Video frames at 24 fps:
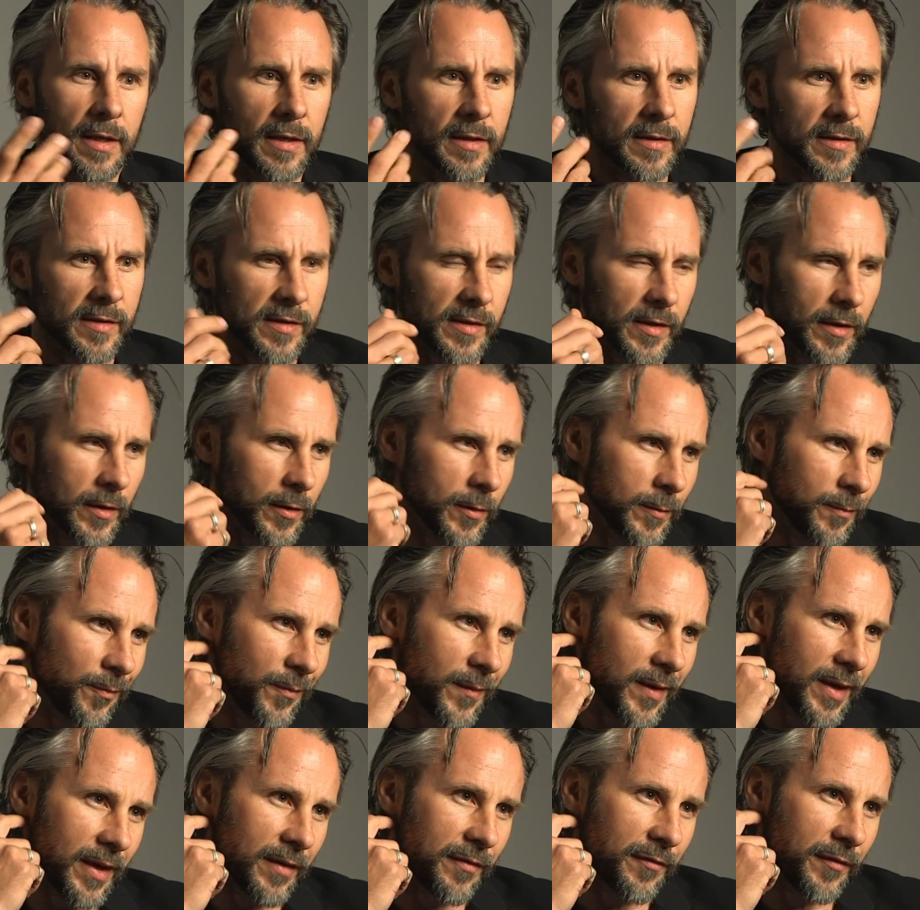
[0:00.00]
So
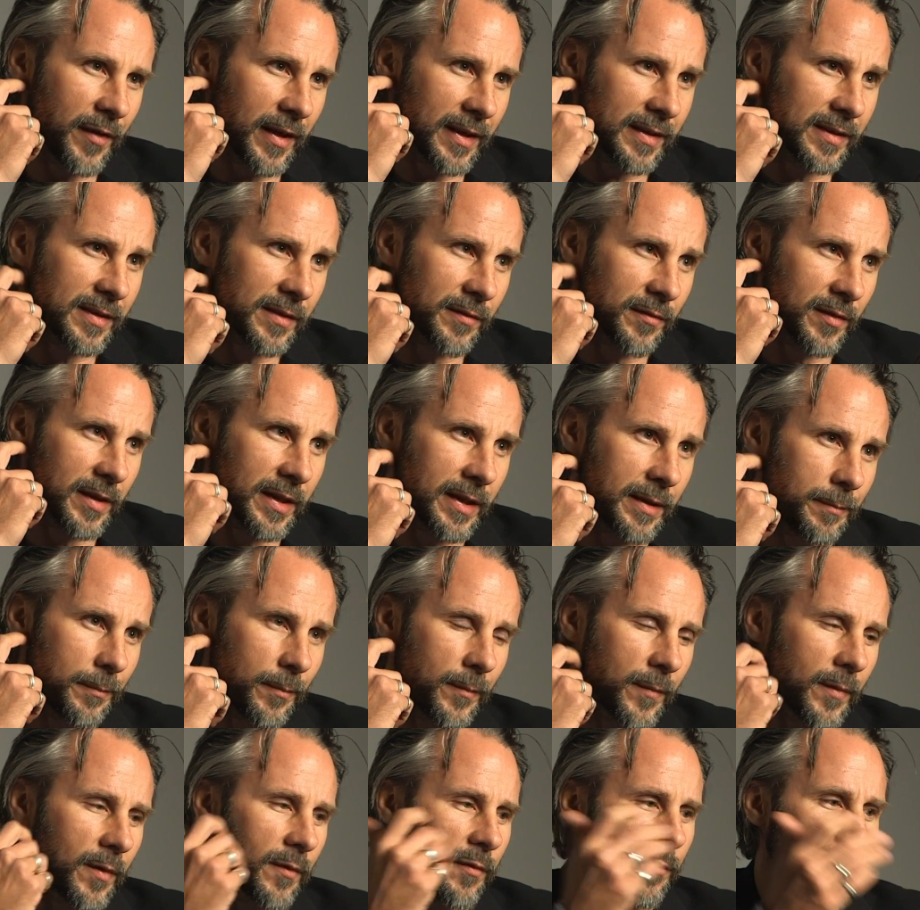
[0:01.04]
effectively,
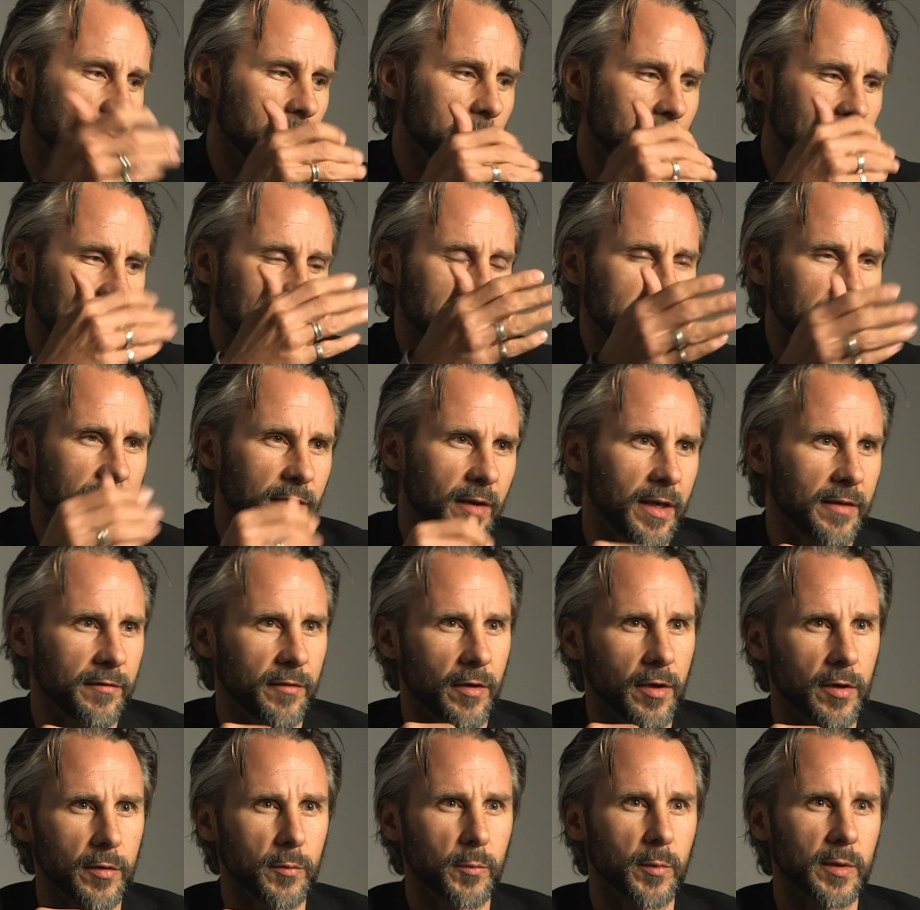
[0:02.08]
from 85
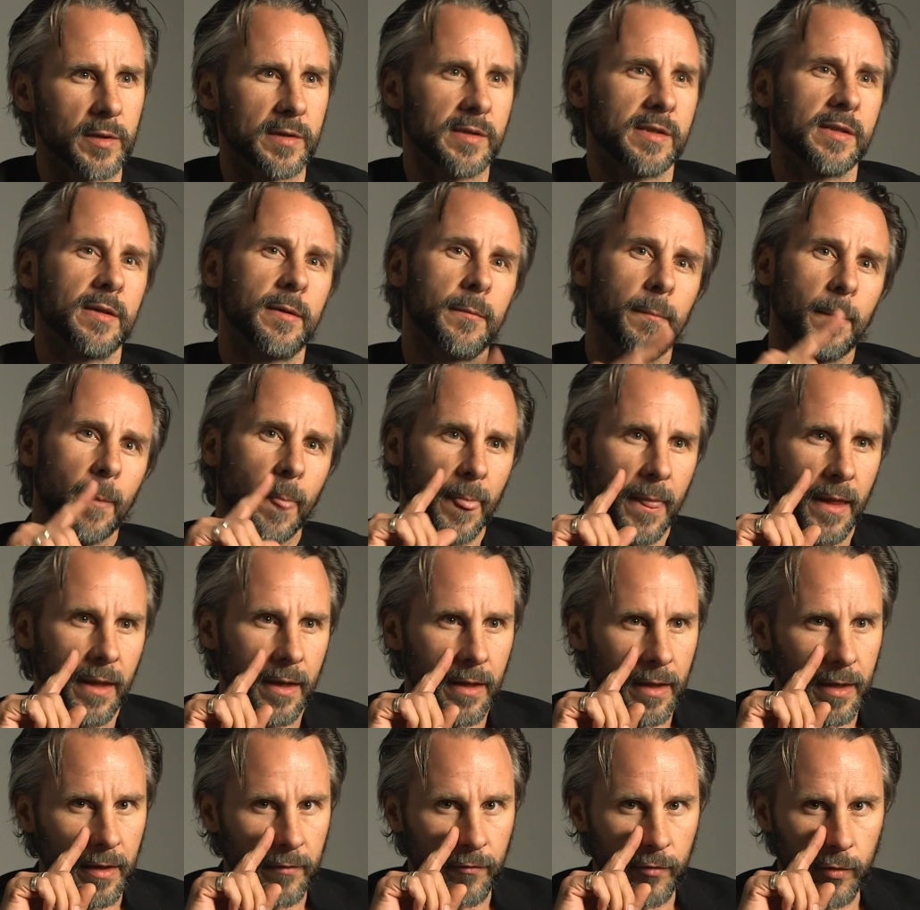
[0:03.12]
onwards,
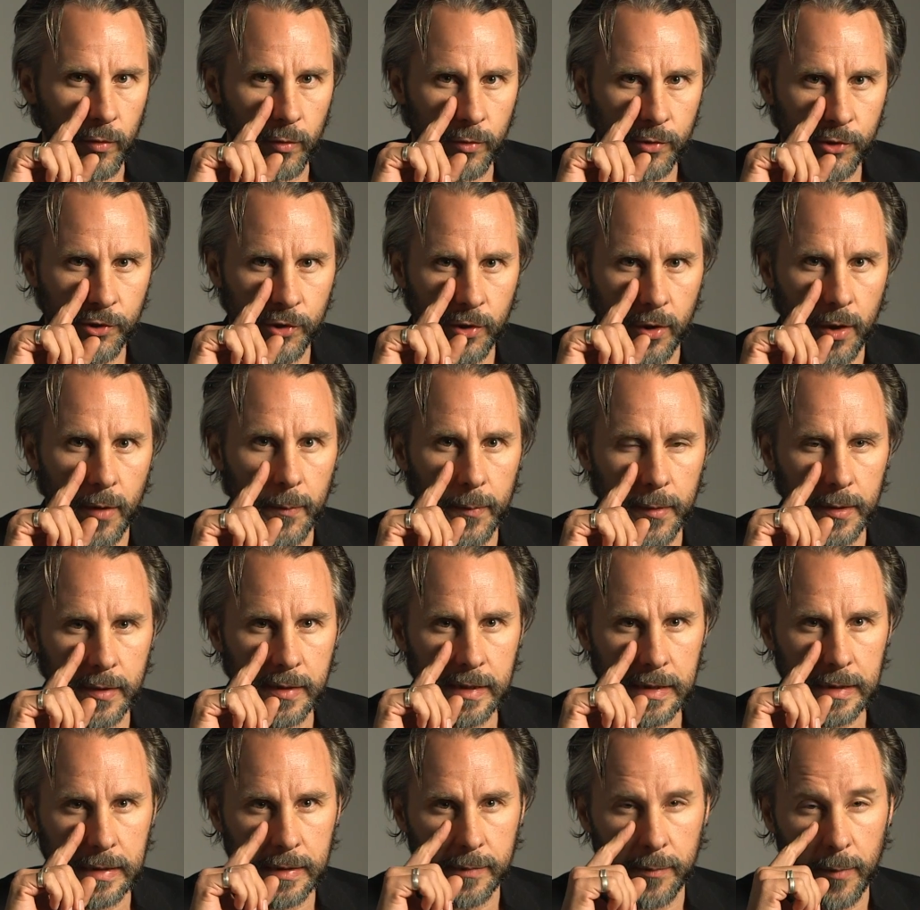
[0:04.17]
if your
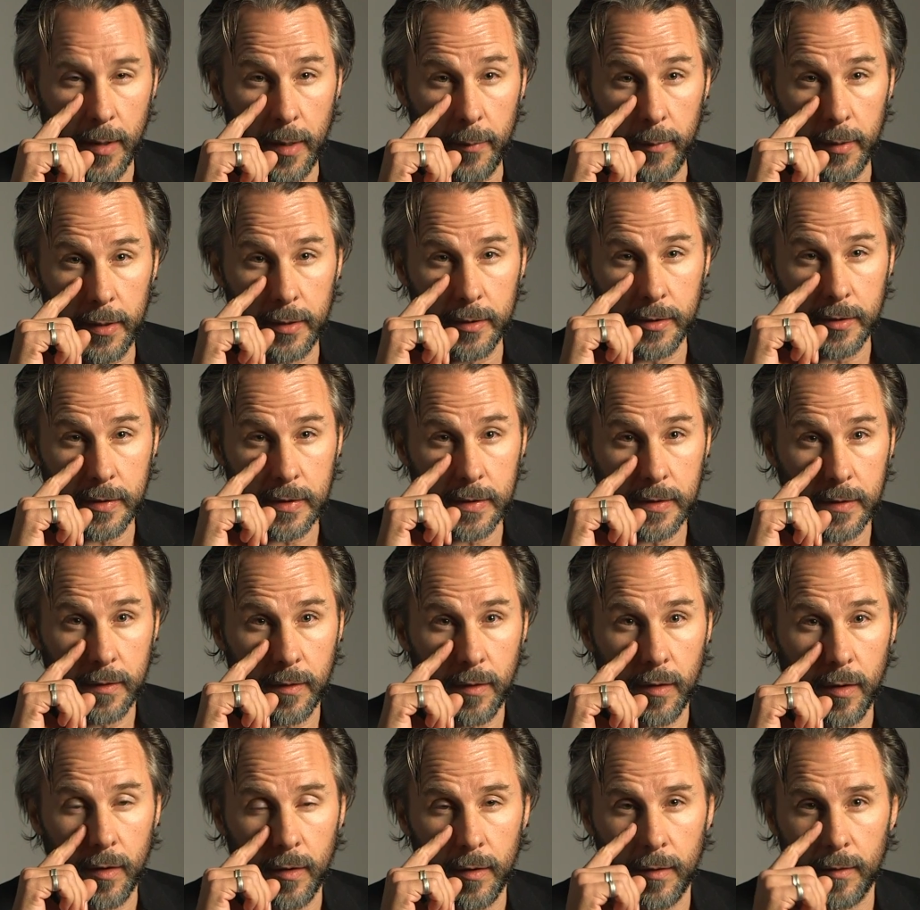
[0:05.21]
sharpness is maybe just
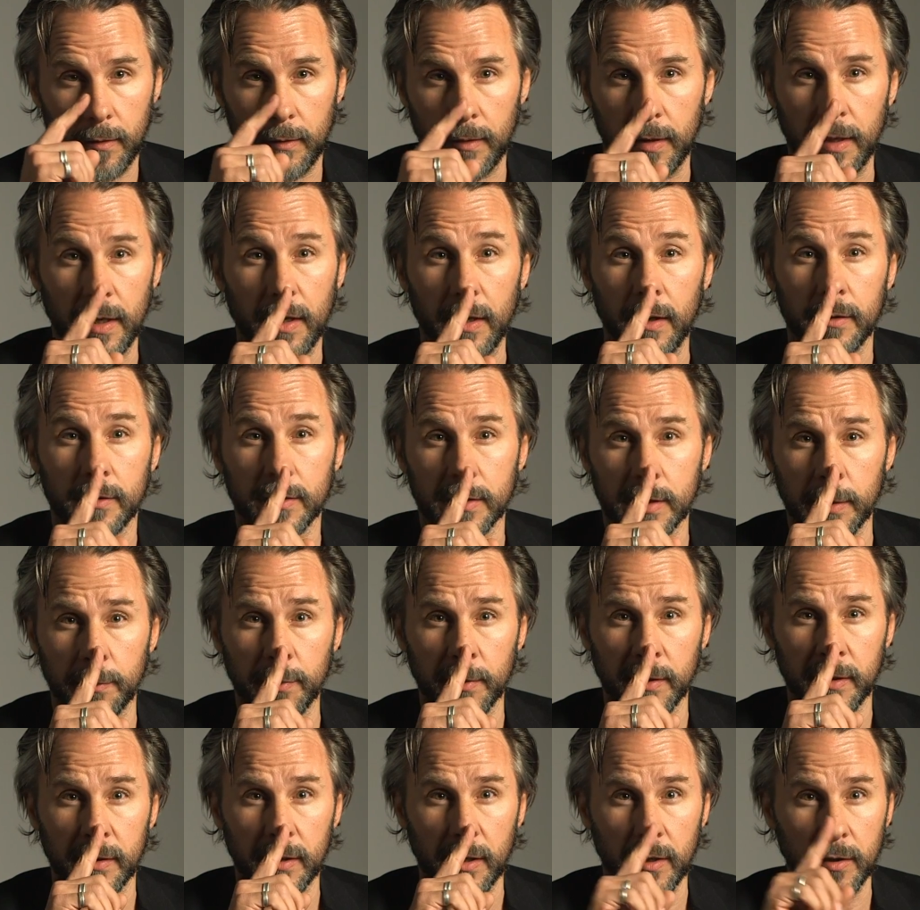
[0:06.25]
tip
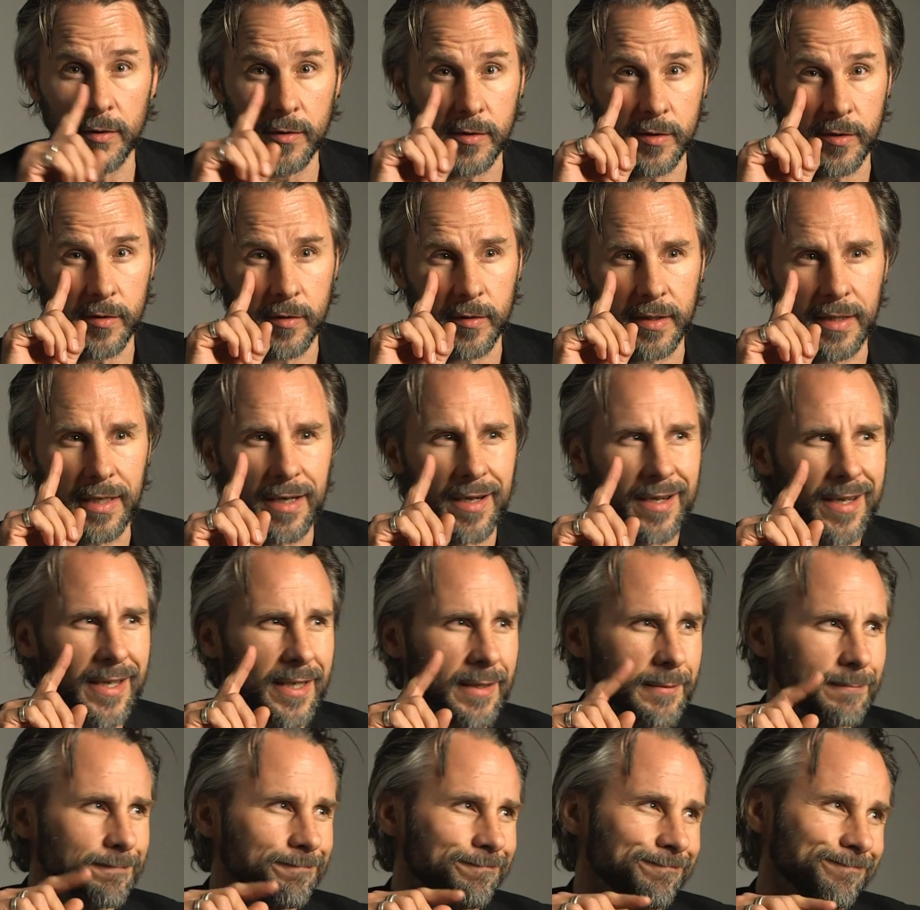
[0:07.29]
of the nose to the
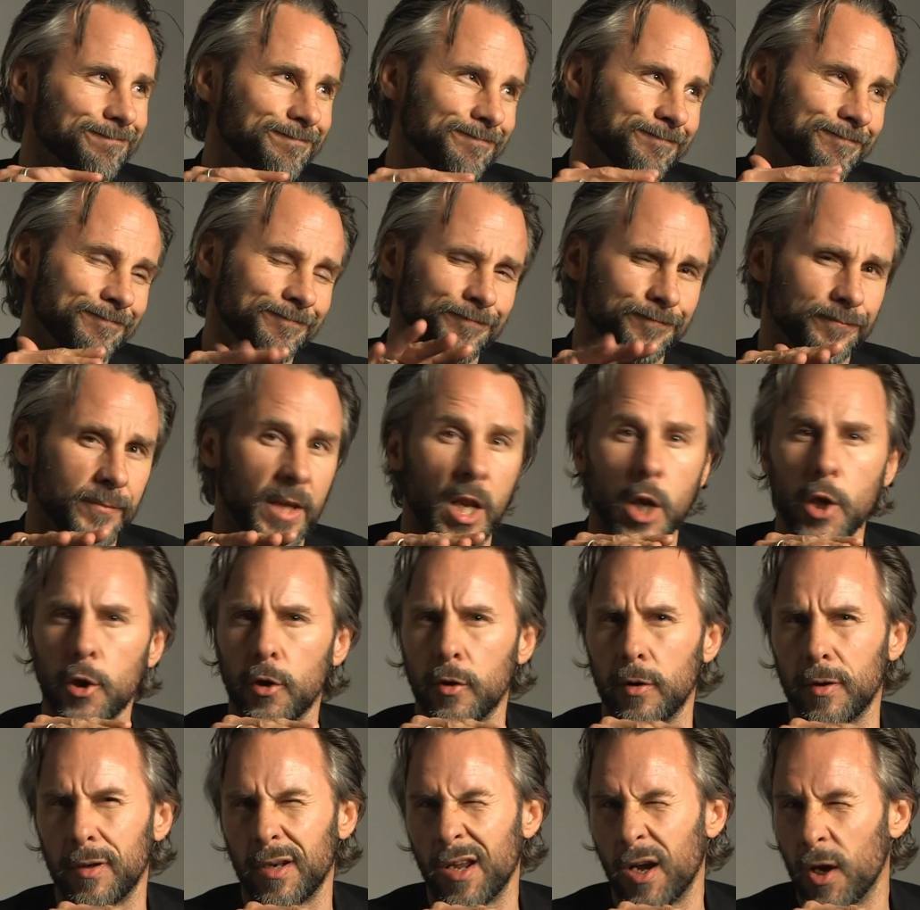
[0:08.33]
eye,
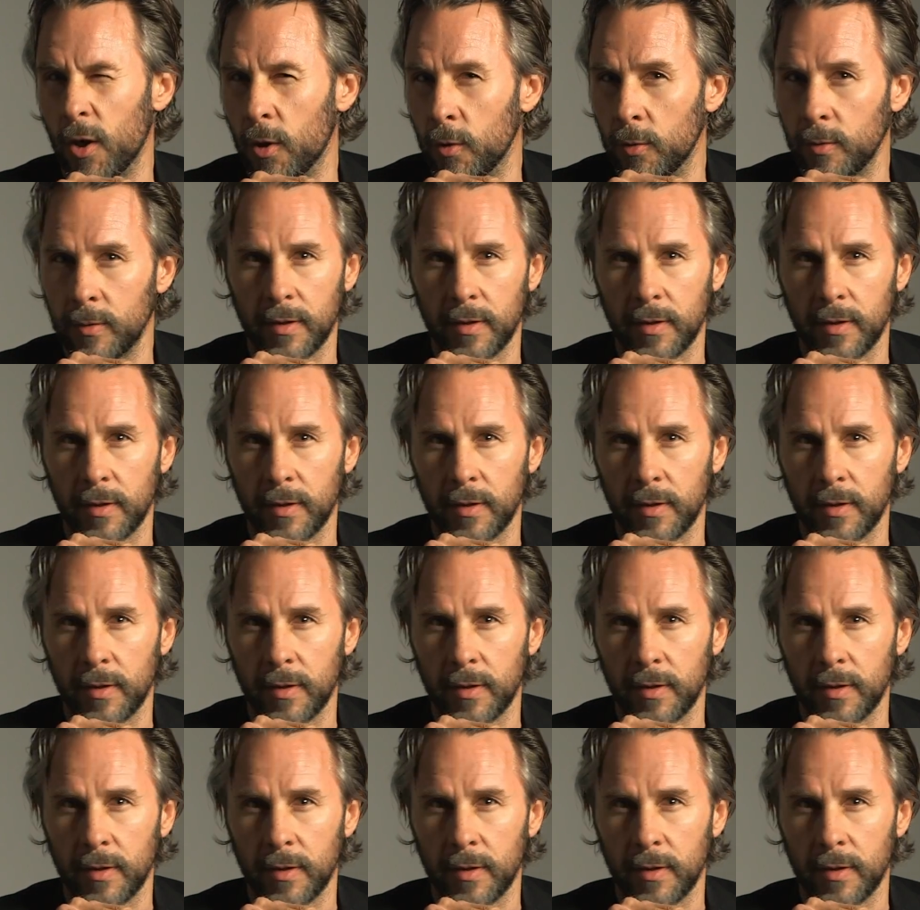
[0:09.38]
no,